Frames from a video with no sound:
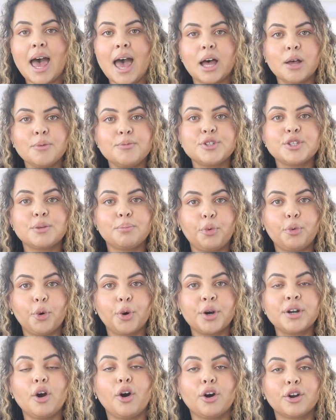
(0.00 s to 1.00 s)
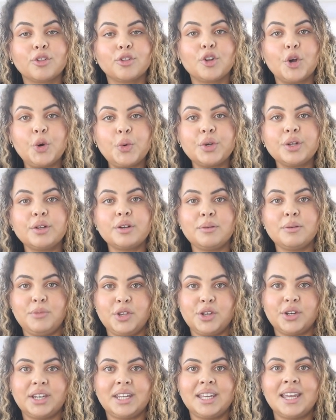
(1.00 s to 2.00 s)
helps support our local
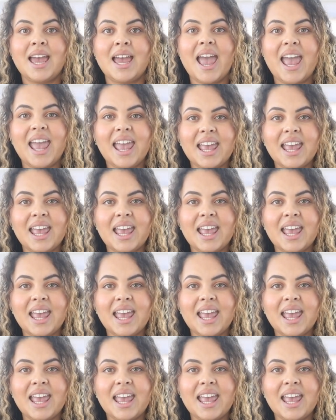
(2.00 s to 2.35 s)
community,